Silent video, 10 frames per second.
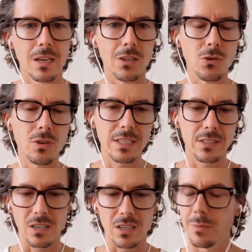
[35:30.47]
You and I
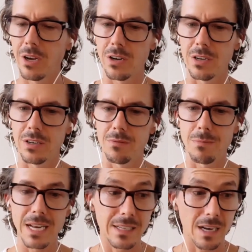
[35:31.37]
talked about it
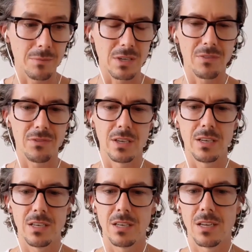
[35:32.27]
many times often.